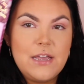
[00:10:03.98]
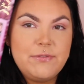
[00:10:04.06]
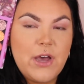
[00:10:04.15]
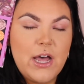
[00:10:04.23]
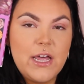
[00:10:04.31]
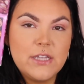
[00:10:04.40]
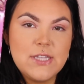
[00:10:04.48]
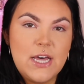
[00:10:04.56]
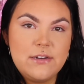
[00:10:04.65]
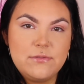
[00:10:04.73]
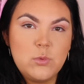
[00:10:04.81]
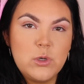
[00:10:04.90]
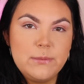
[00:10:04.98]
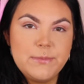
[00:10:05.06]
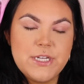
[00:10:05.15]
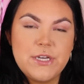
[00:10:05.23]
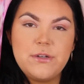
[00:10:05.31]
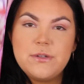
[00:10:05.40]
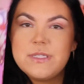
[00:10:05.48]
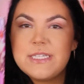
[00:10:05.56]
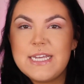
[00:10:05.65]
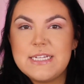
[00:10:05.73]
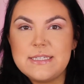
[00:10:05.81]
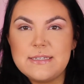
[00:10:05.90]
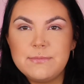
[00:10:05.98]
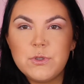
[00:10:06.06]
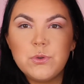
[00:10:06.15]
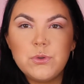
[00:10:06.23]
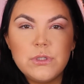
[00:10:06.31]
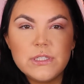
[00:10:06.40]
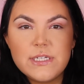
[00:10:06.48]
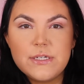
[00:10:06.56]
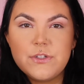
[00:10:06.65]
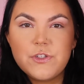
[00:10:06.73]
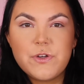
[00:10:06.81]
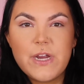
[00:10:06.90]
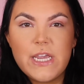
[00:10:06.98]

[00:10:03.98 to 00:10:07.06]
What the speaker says: got a lot of warm tones and some cool tones right